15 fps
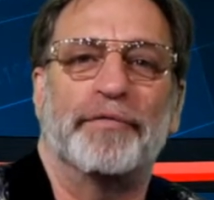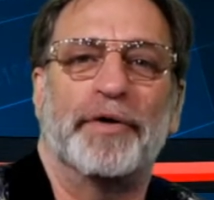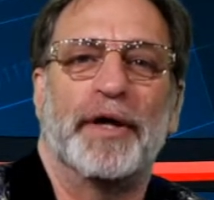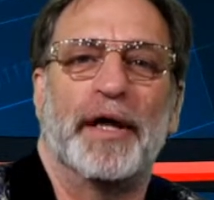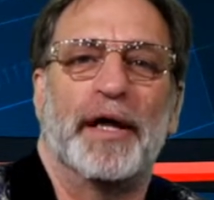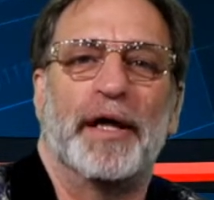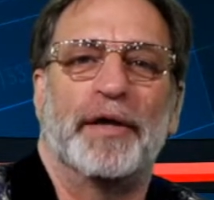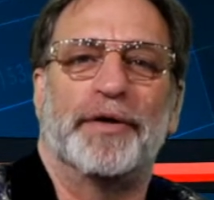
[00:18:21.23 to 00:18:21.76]

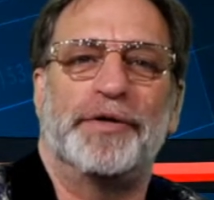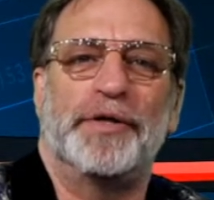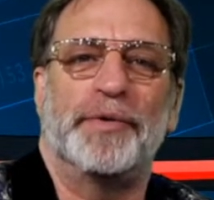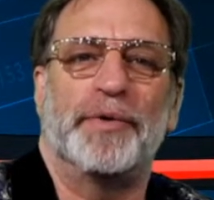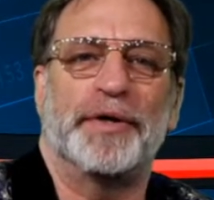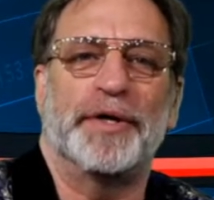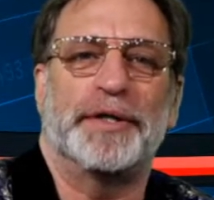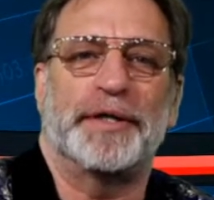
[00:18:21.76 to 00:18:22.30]
the
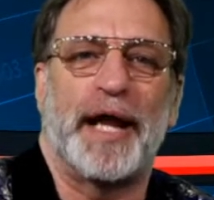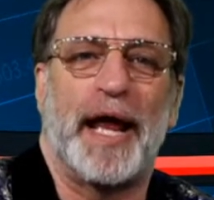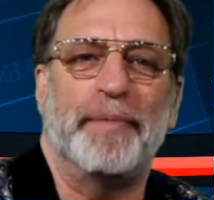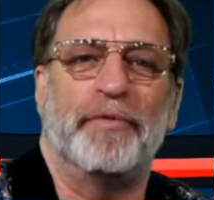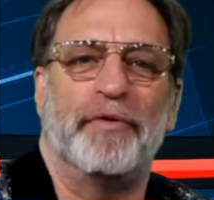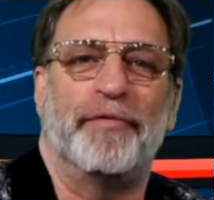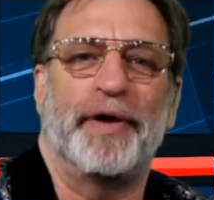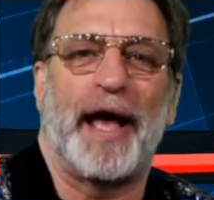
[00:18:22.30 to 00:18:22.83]
200-day
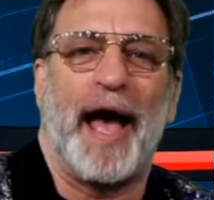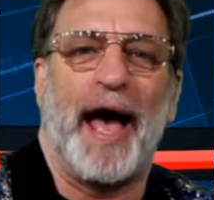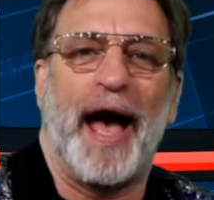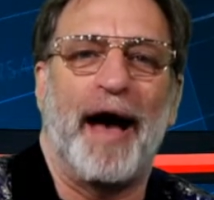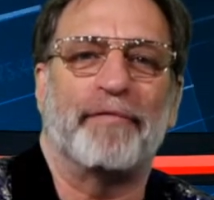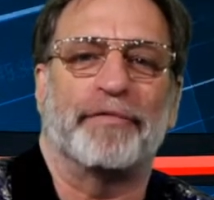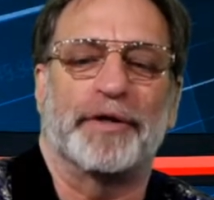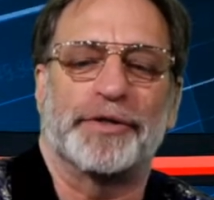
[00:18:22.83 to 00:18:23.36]
moving
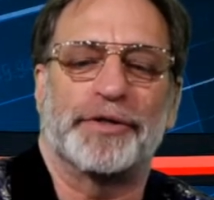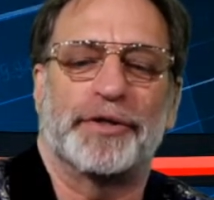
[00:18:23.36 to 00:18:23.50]
average.